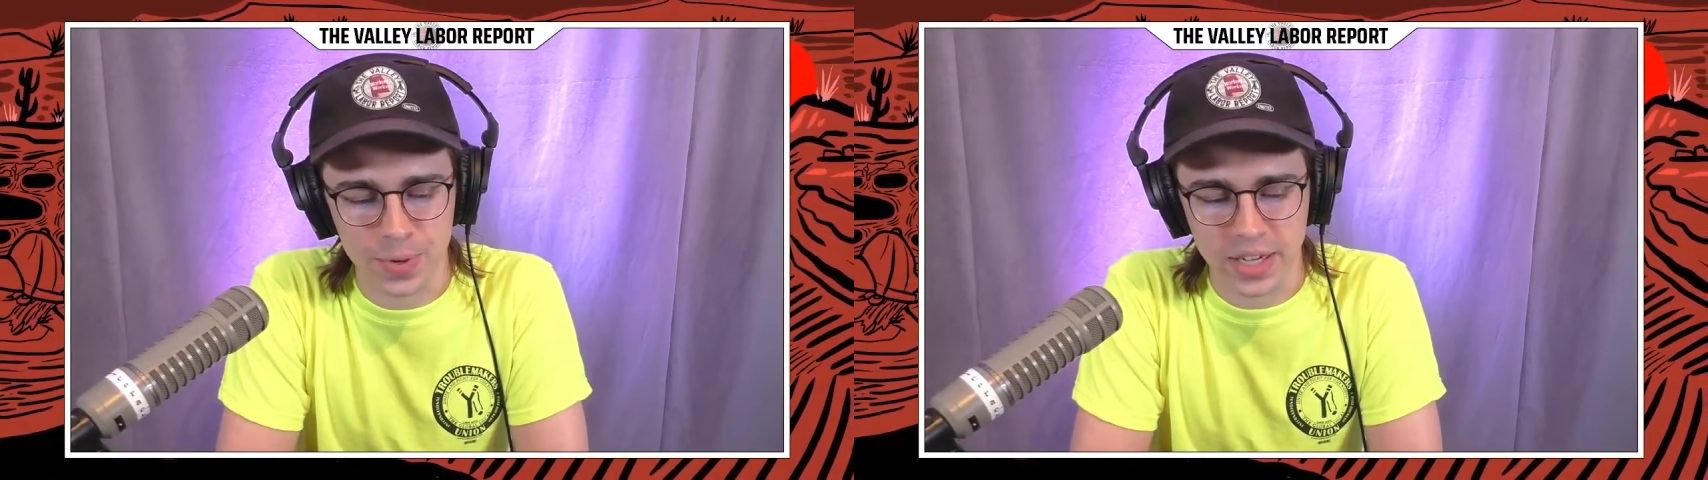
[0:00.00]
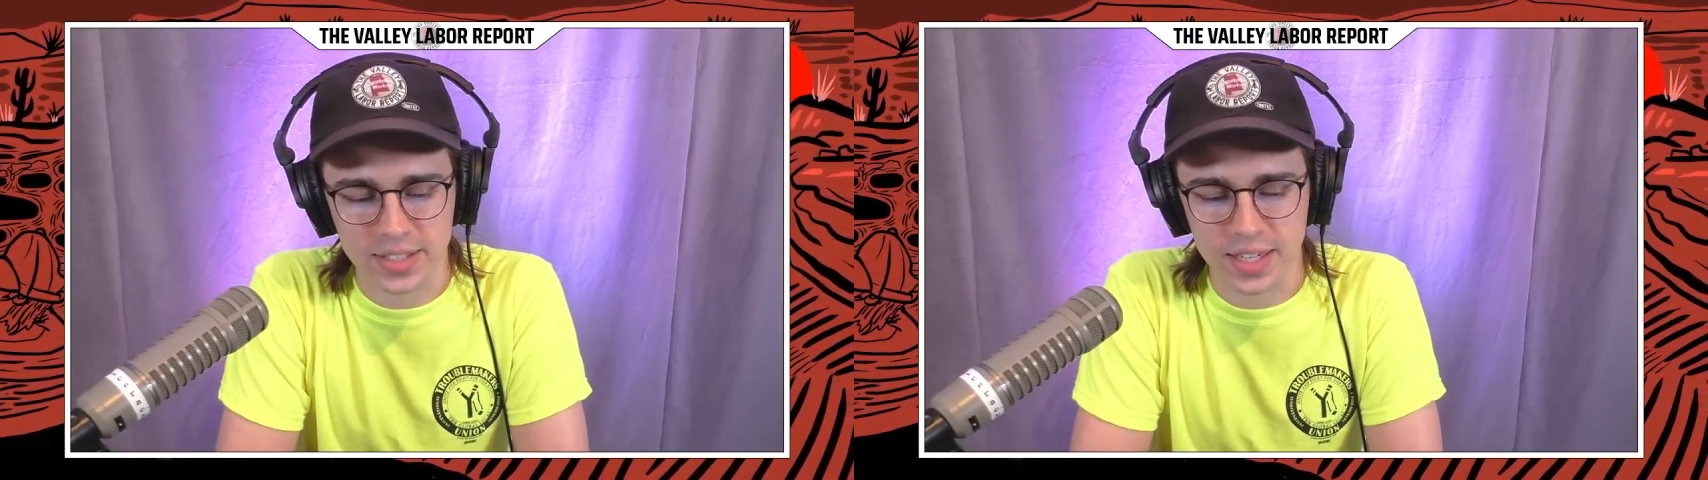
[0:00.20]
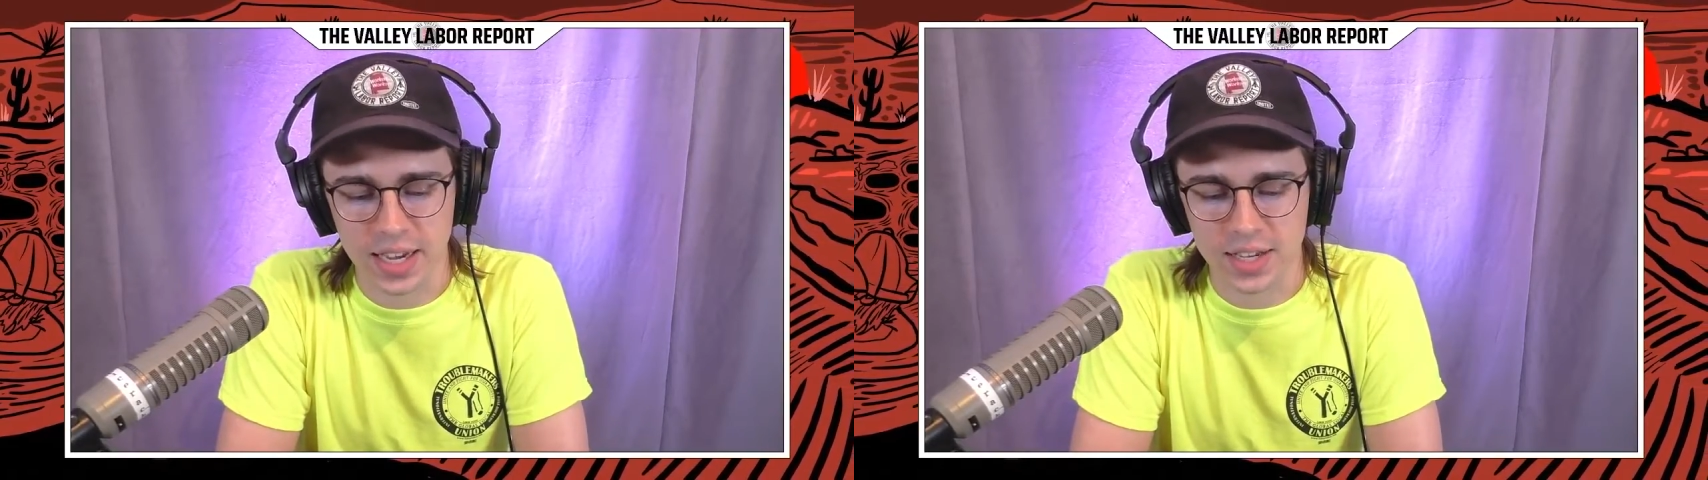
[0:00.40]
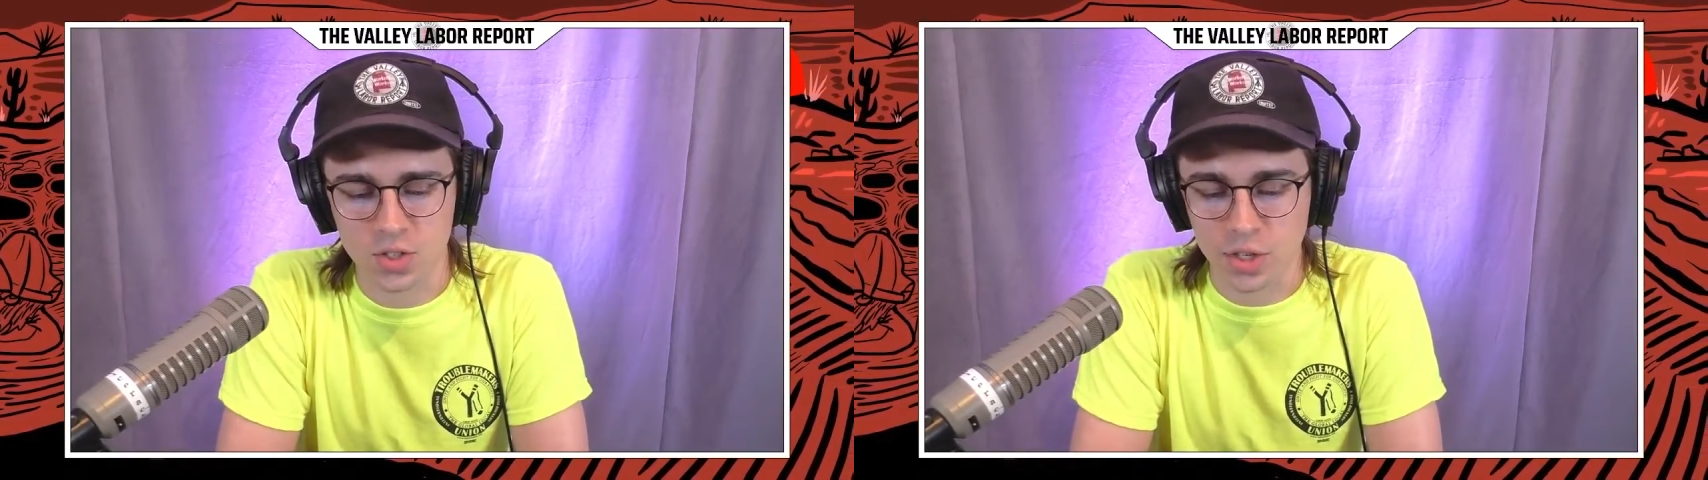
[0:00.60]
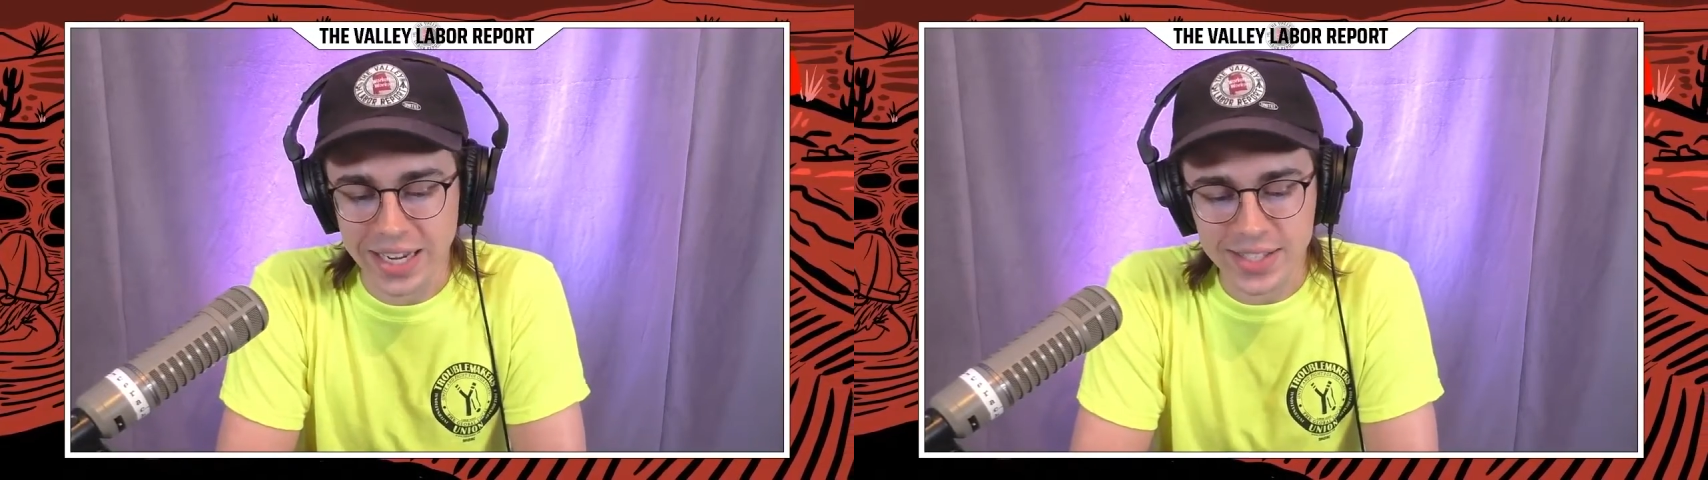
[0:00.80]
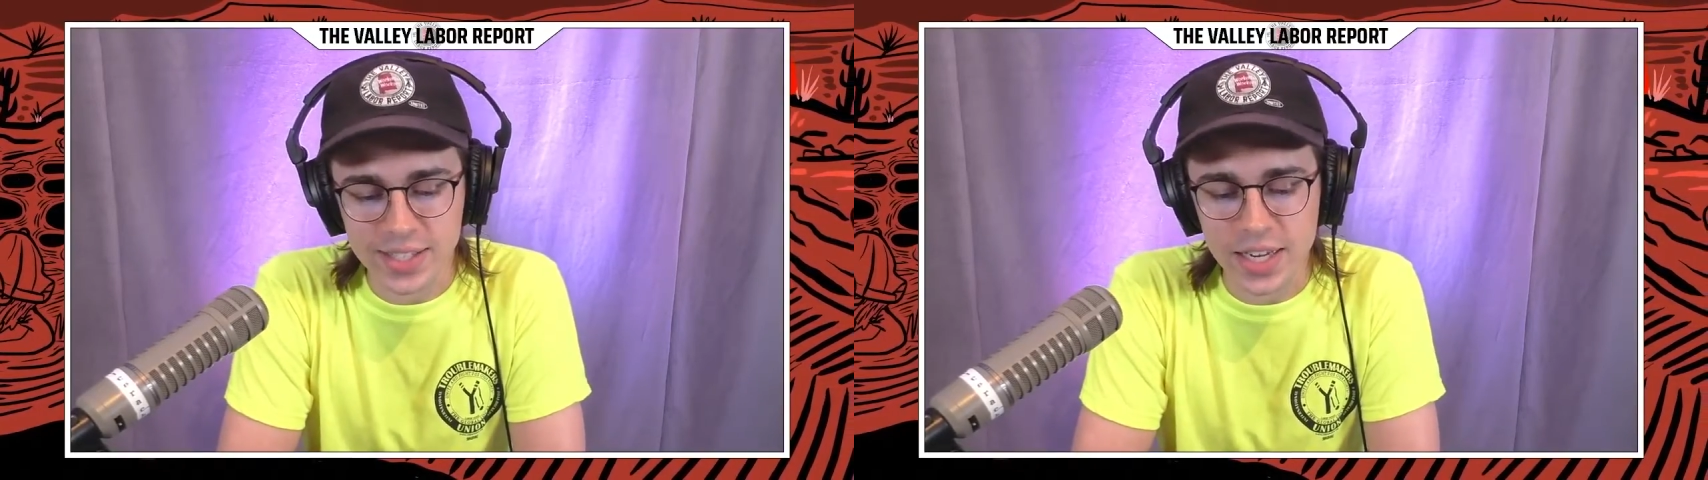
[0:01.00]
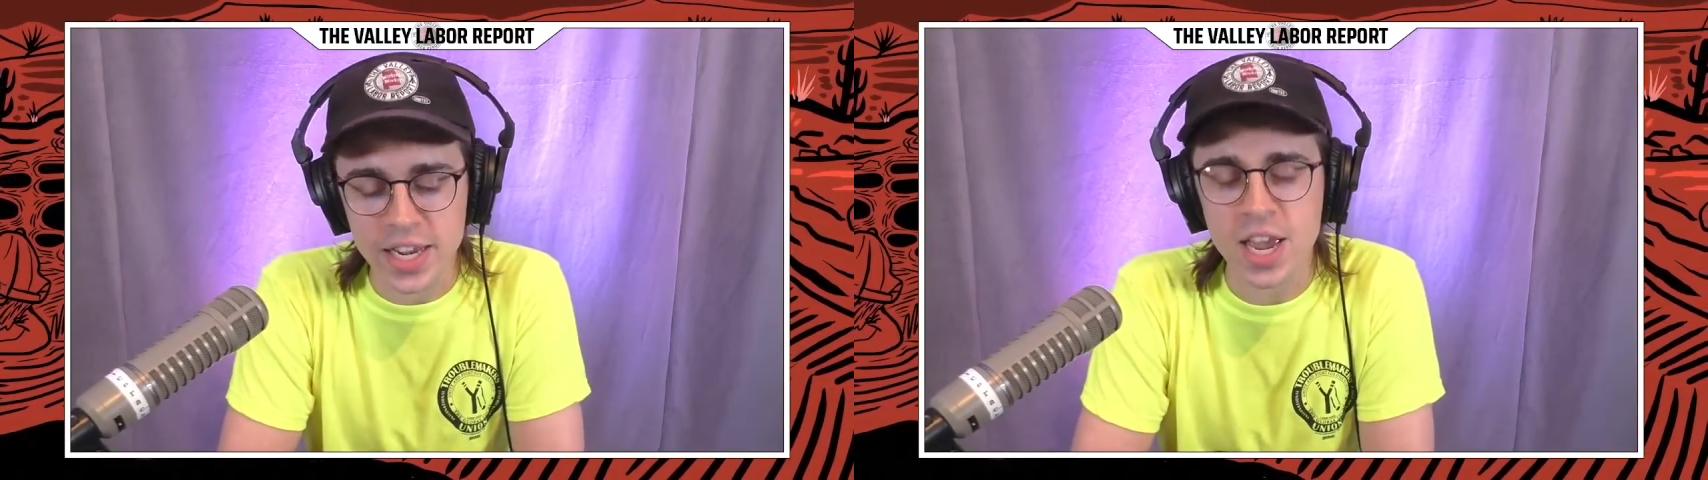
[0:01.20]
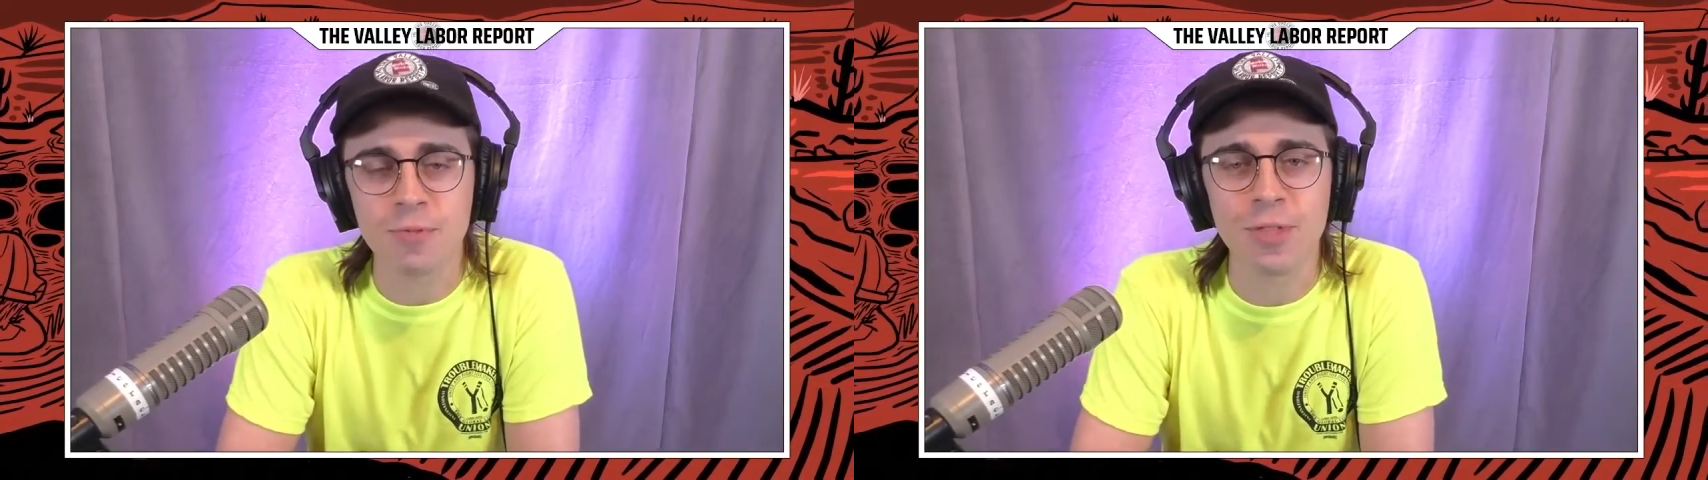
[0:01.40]
But so let's
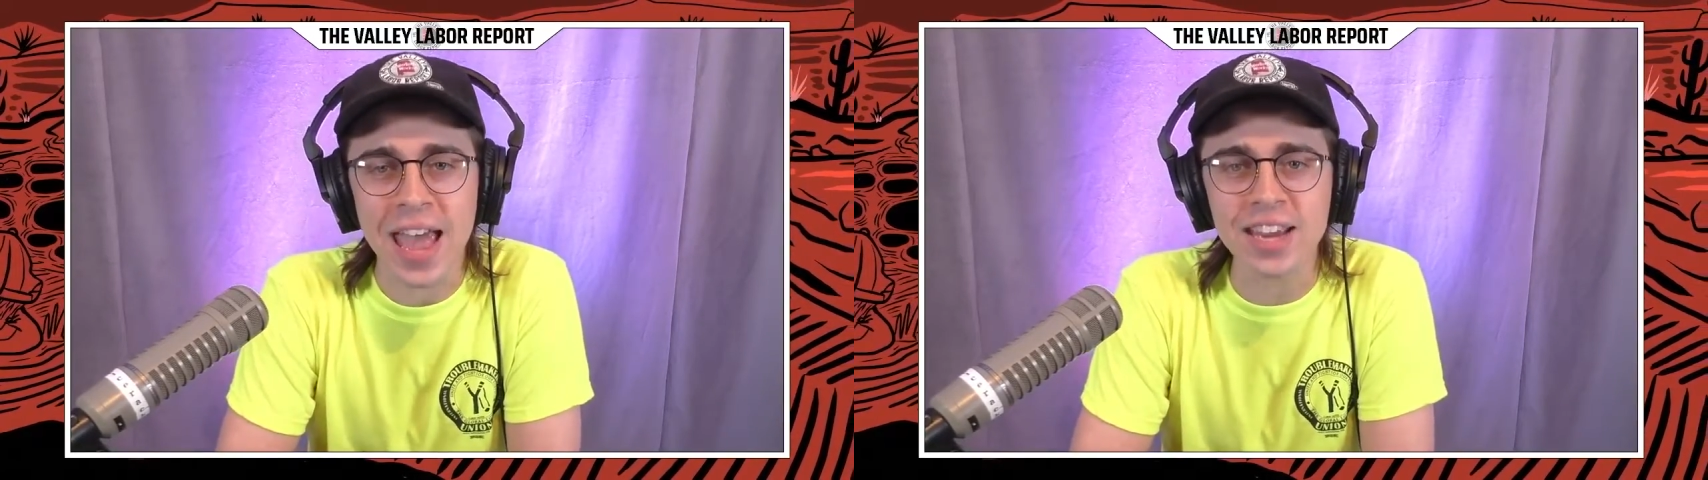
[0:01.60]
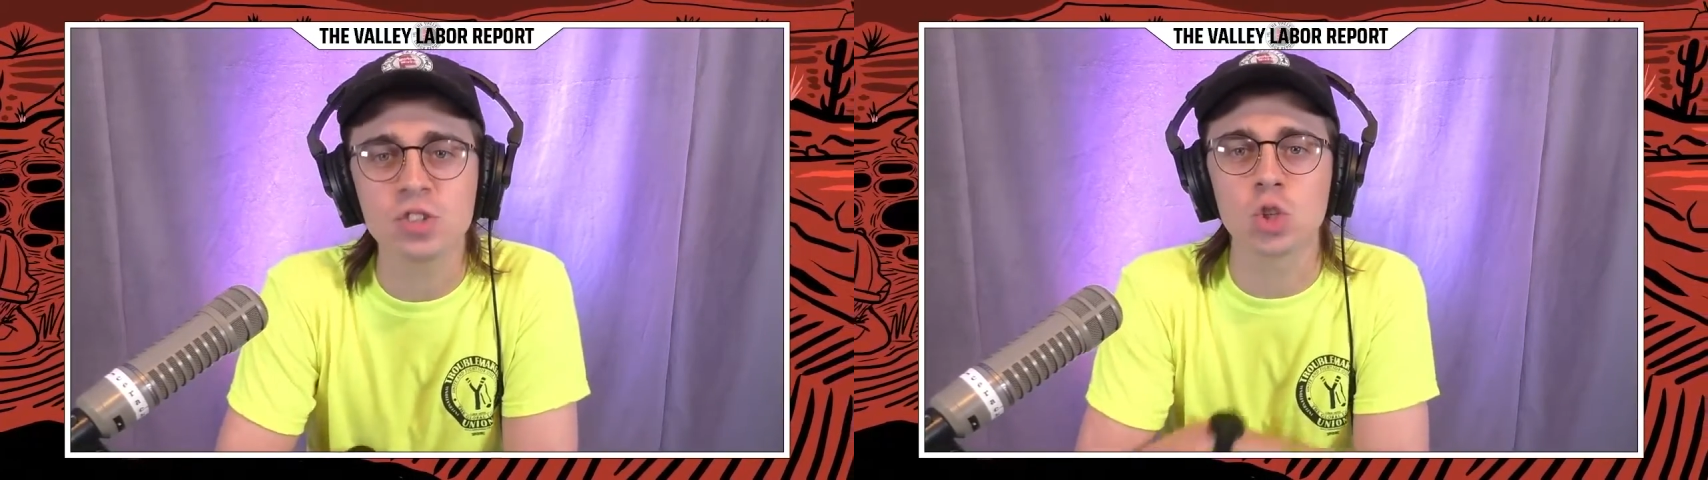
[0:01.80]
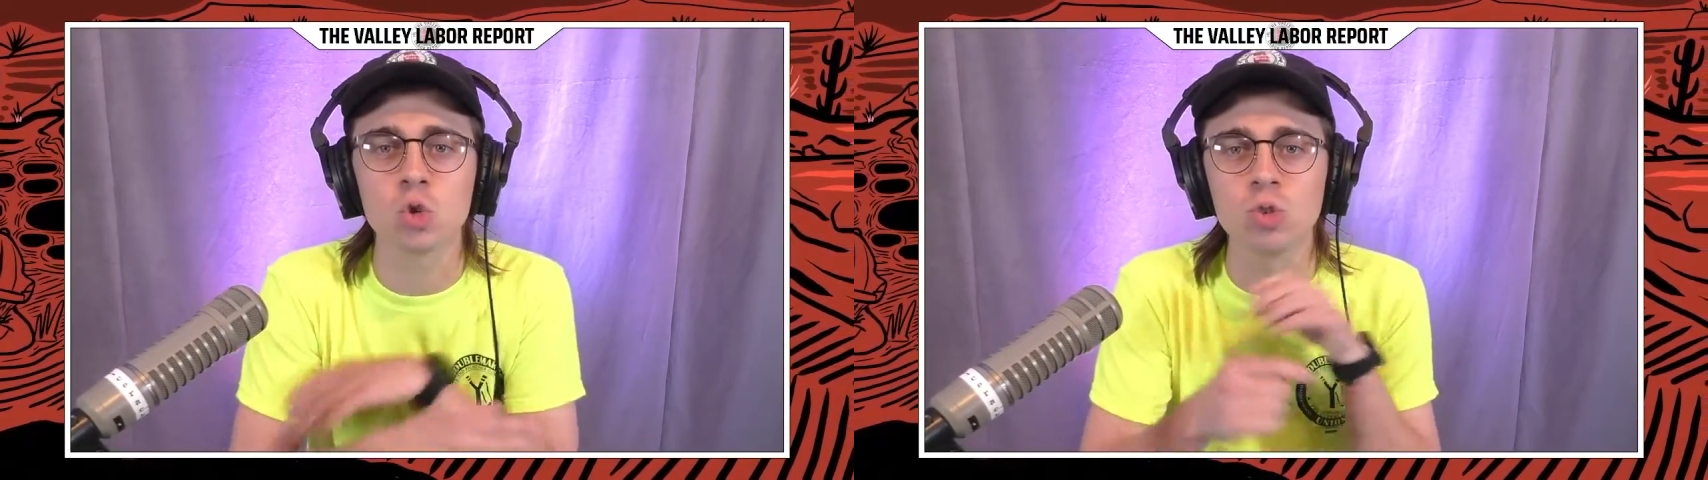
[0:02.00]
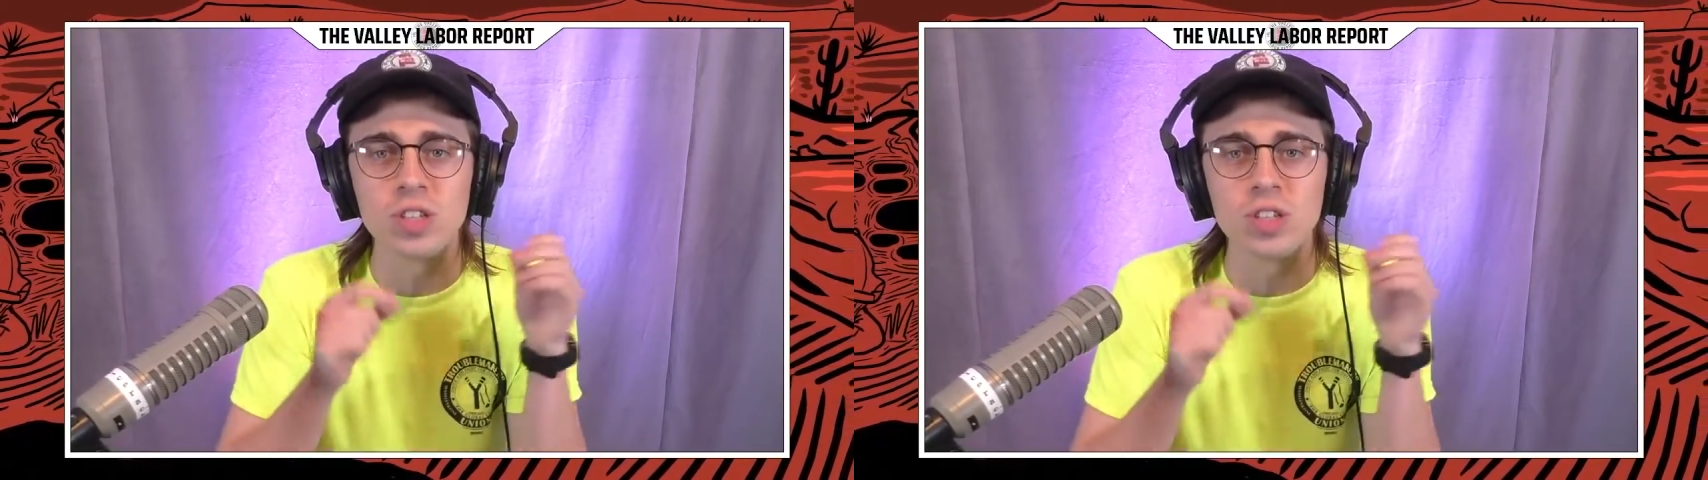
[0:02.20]
see if they do